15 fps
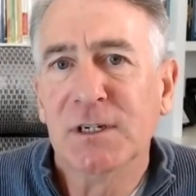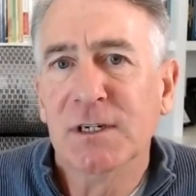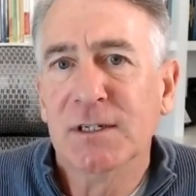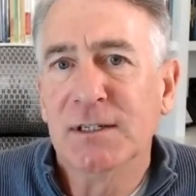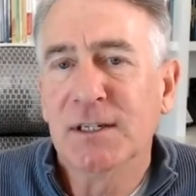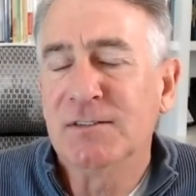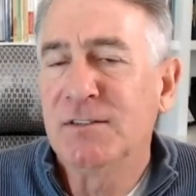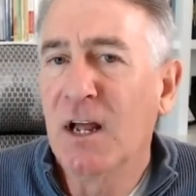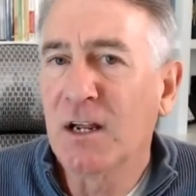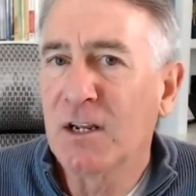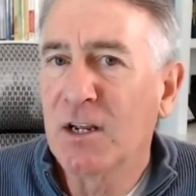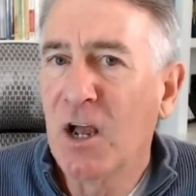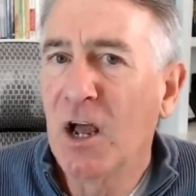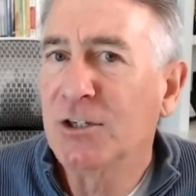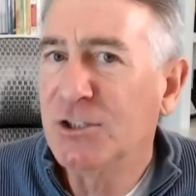That's not
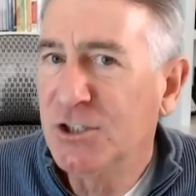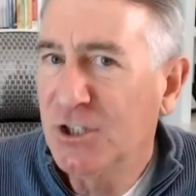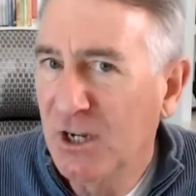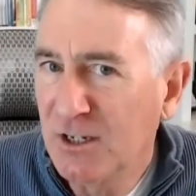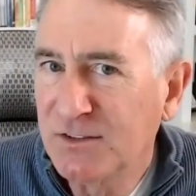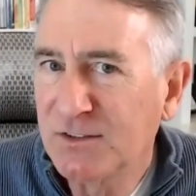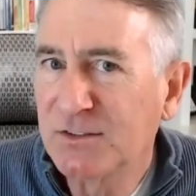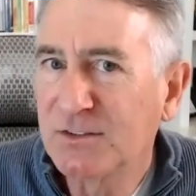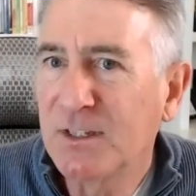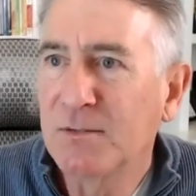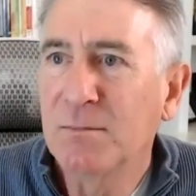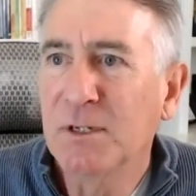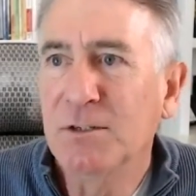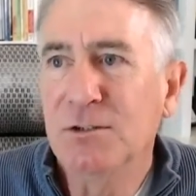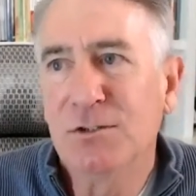conscious. That
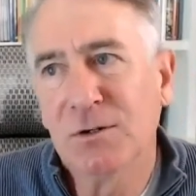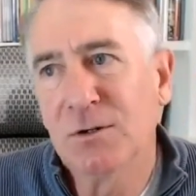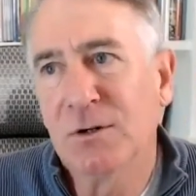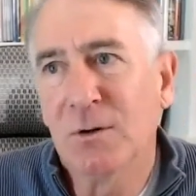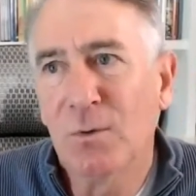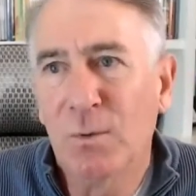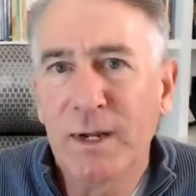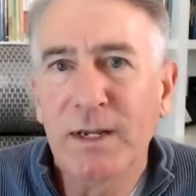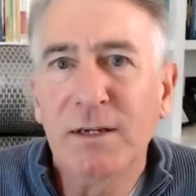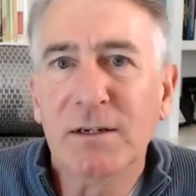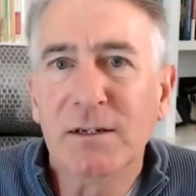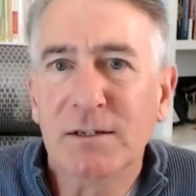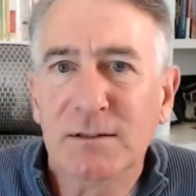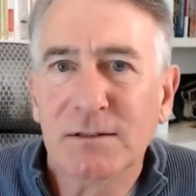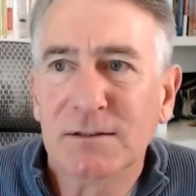means you're awake,
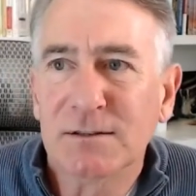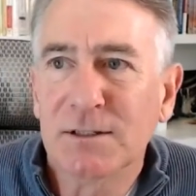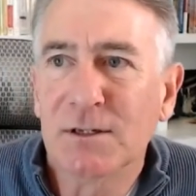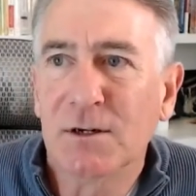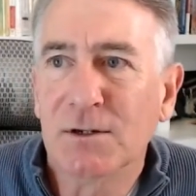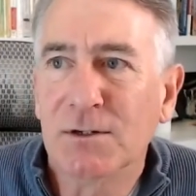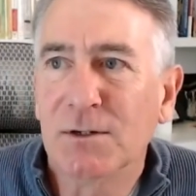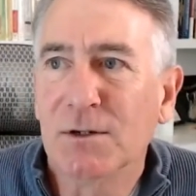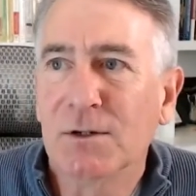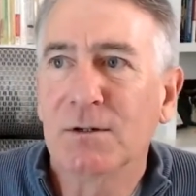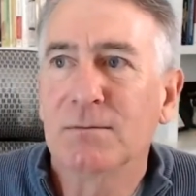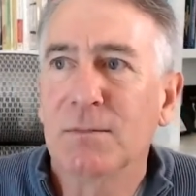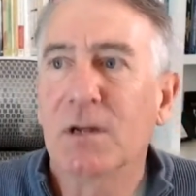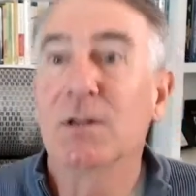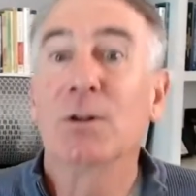you know, you're
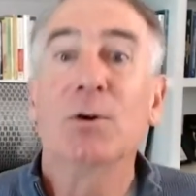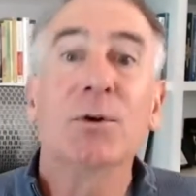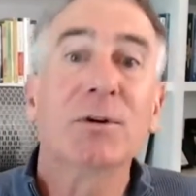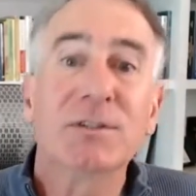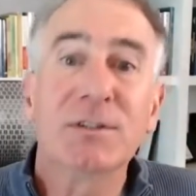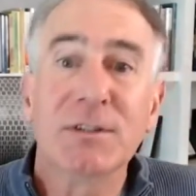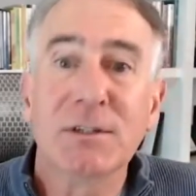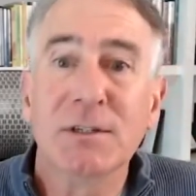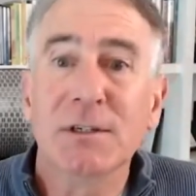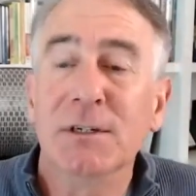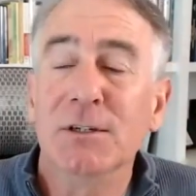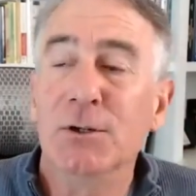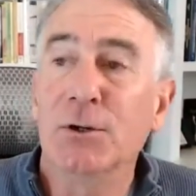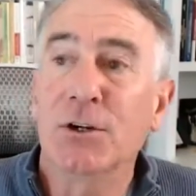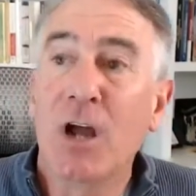alert,
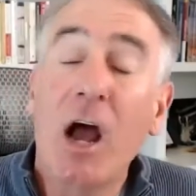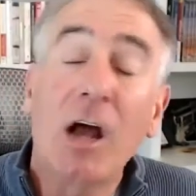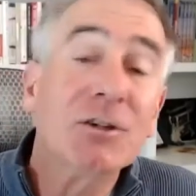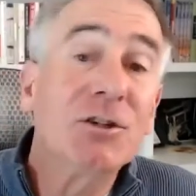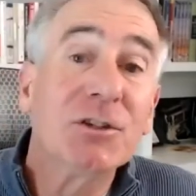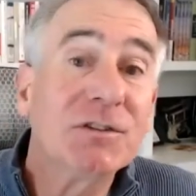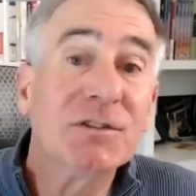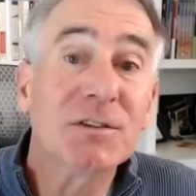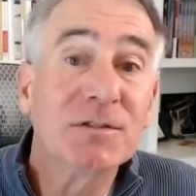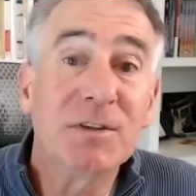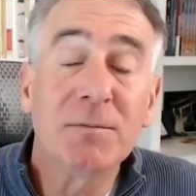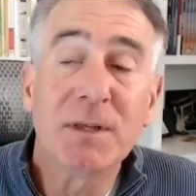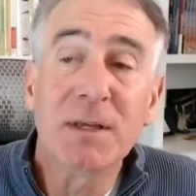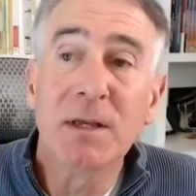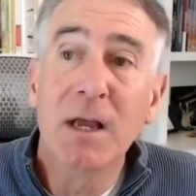you're conscious of
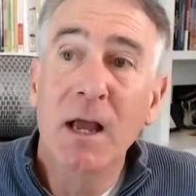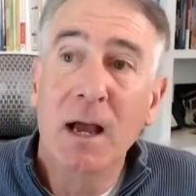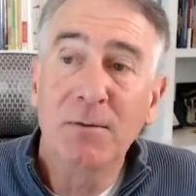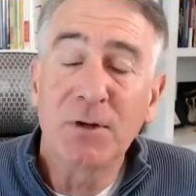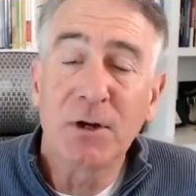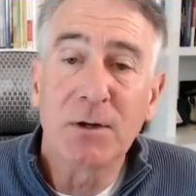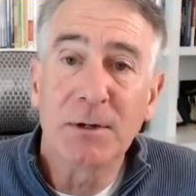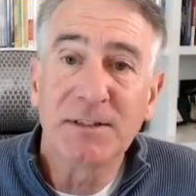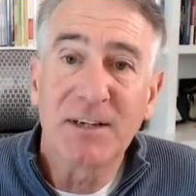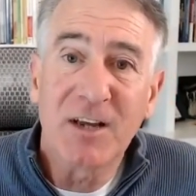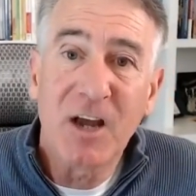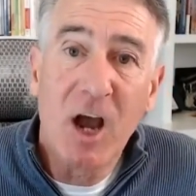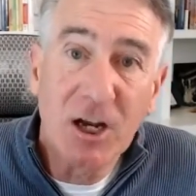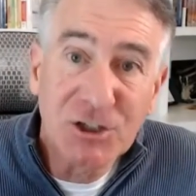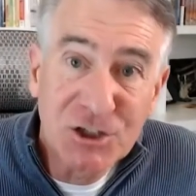something. I'm talking about the
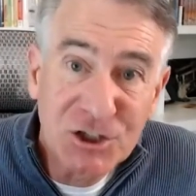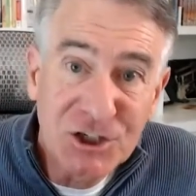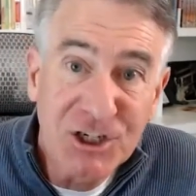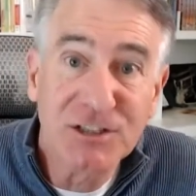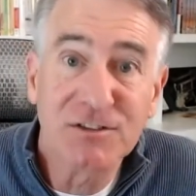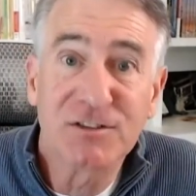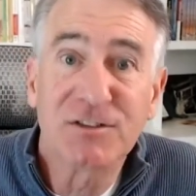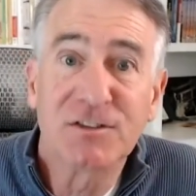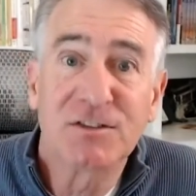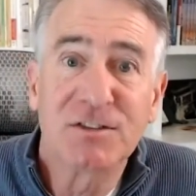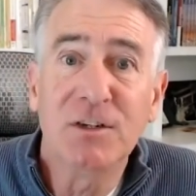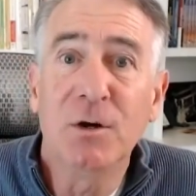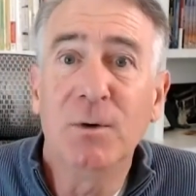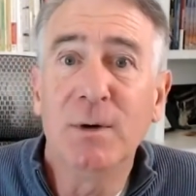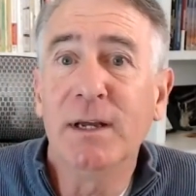conscience,
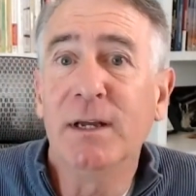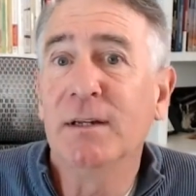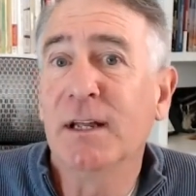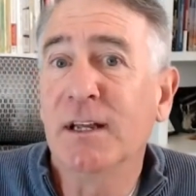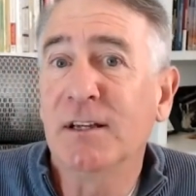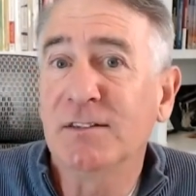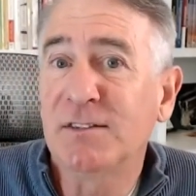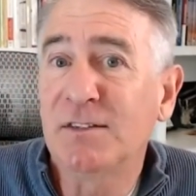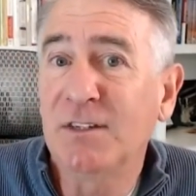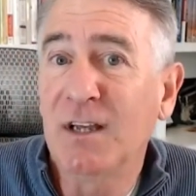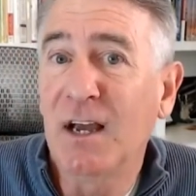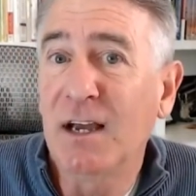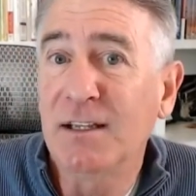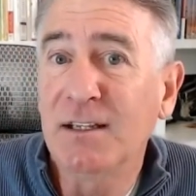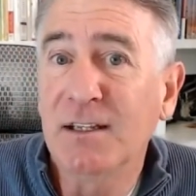
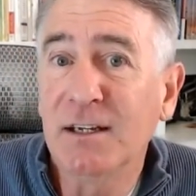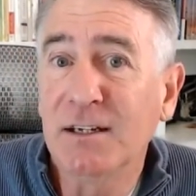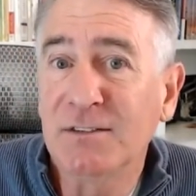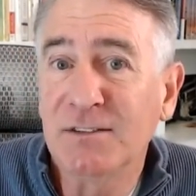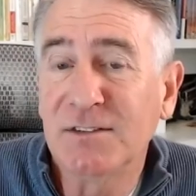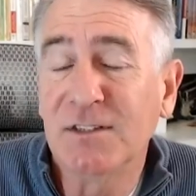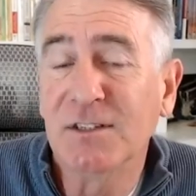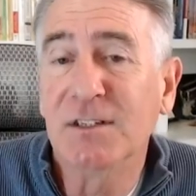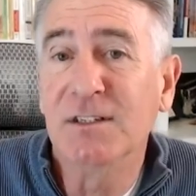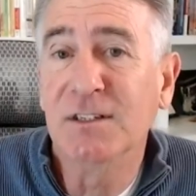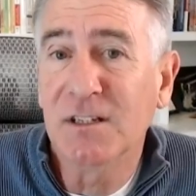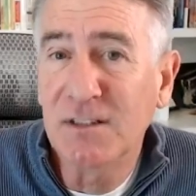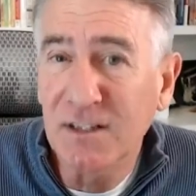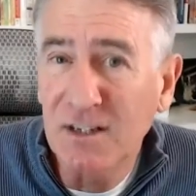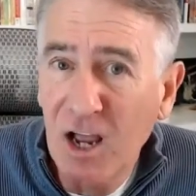C-O-N-S-C-I-E-N-C-E,
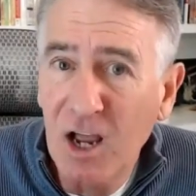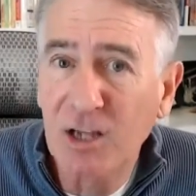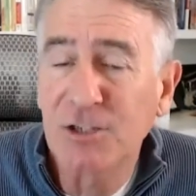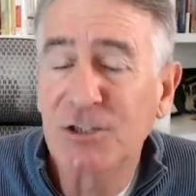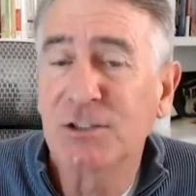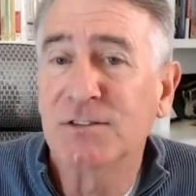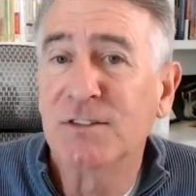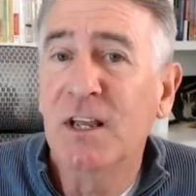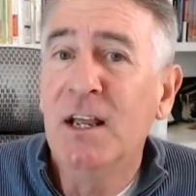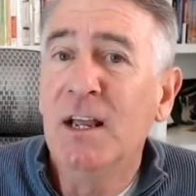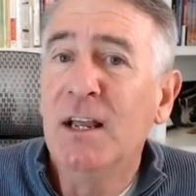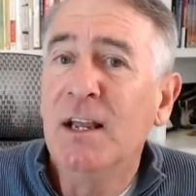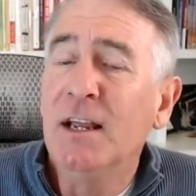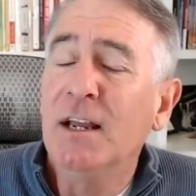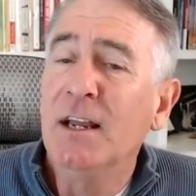the conscience.
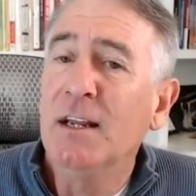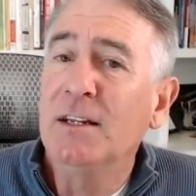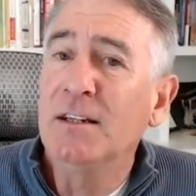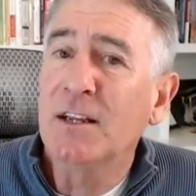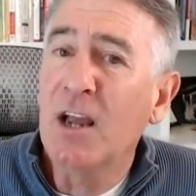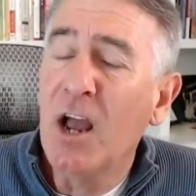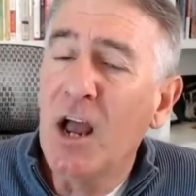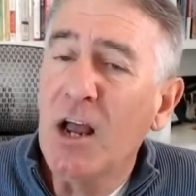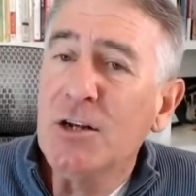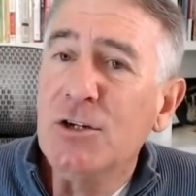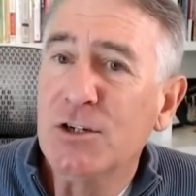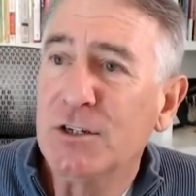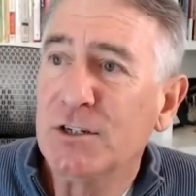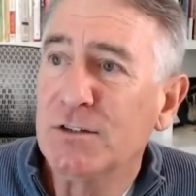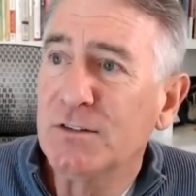And the
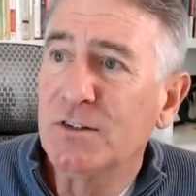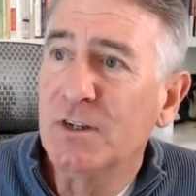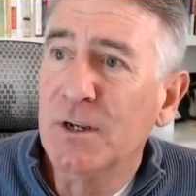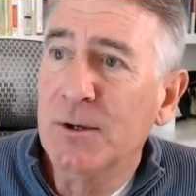conscience